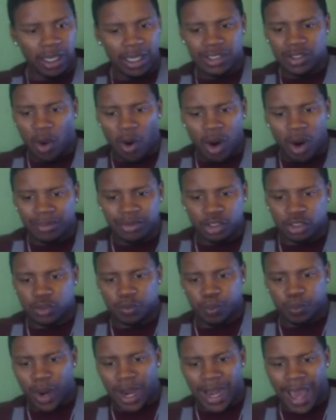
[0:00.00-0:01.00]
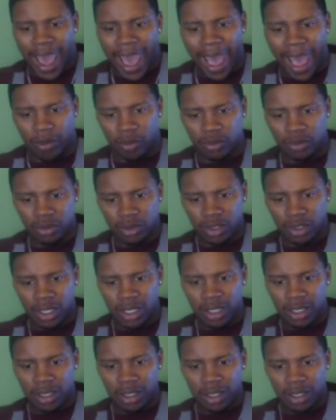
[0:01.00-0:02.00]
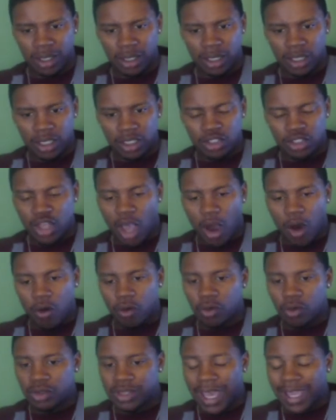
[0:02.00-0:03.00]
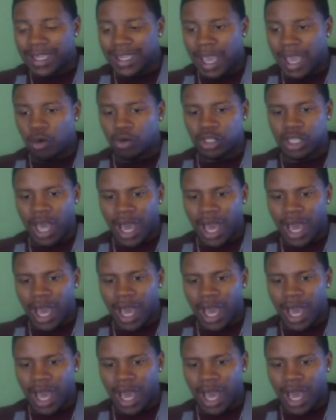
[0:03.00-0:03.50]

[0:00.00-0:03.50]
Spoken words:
His arms are spread out. So they yell